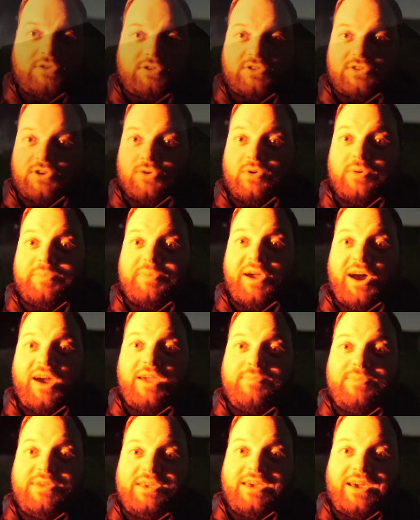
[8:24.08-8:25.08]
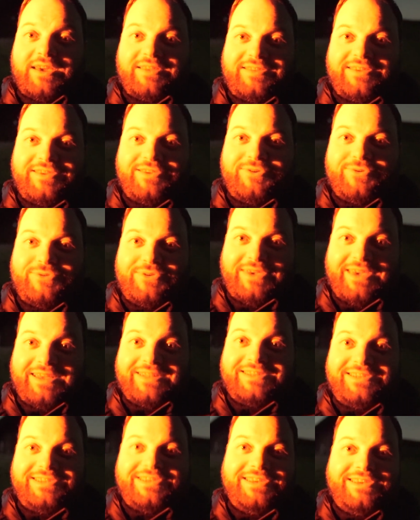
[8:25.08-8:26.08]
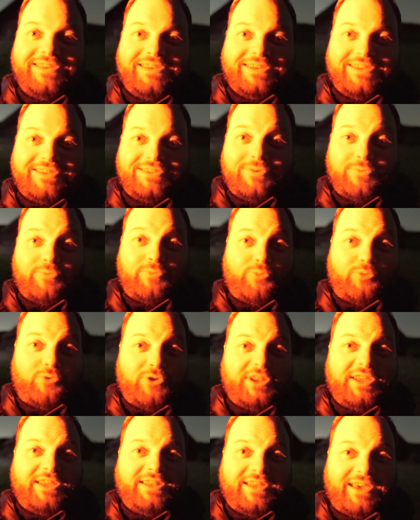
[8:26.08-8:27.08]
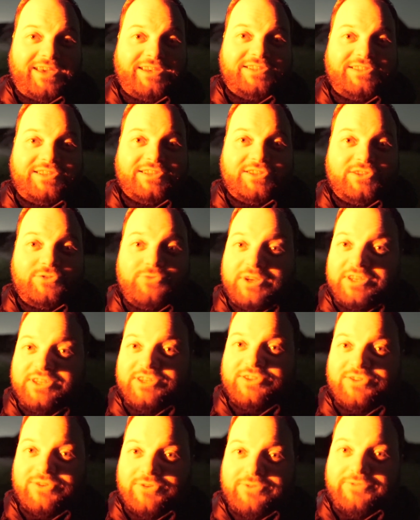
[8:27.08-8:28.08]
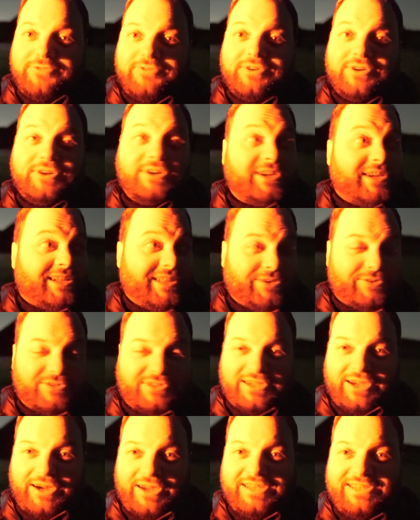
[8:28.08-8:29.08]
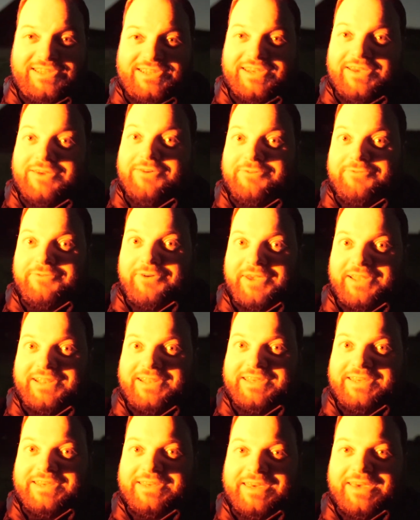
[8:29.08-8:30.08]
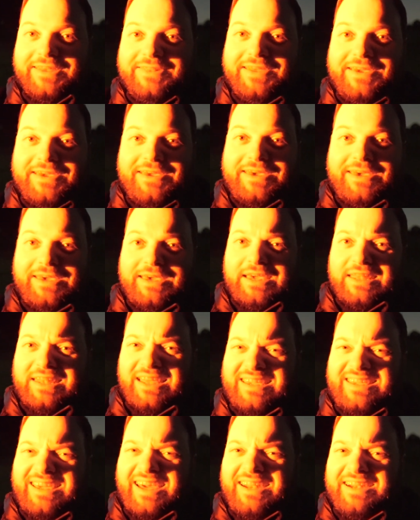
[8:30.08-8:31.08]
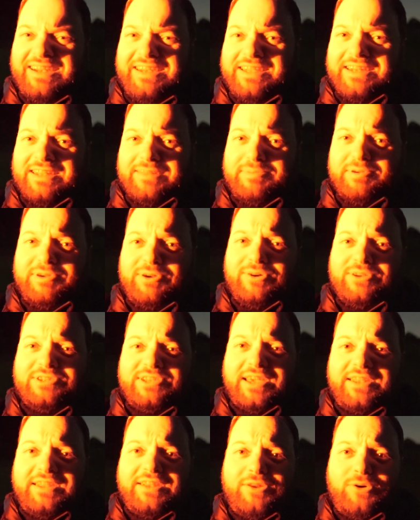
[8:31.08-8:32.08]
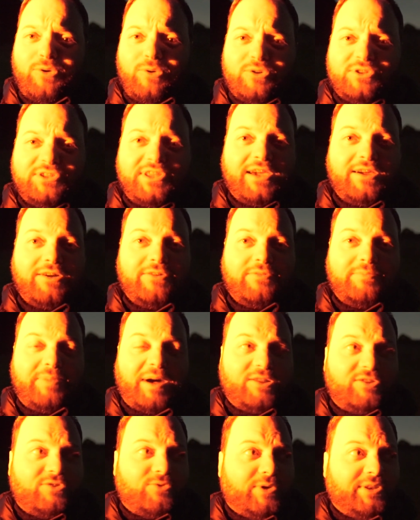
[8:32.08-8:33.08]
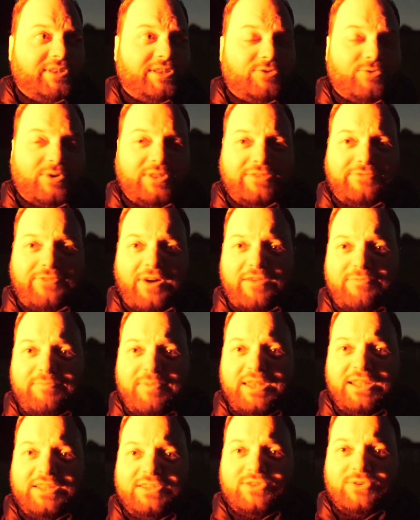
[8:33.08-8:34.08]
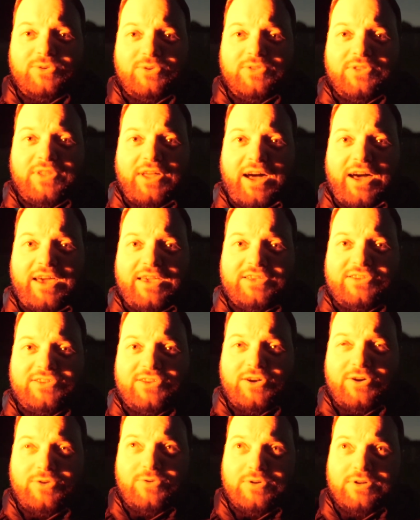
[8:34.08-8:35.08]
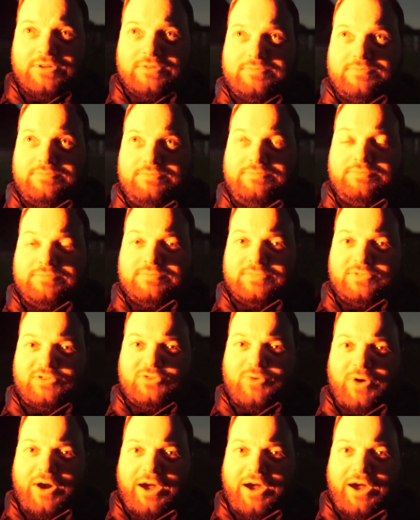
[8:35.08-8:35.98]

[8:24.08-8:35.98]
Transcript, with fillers: So uh, behind me, I think you can see uh, some pretty nice uh, stretches of uh, clear skies, finally again. And I kind of need it, because I did a whole stack of about twenty to twenty-five minutes on I S O uh, too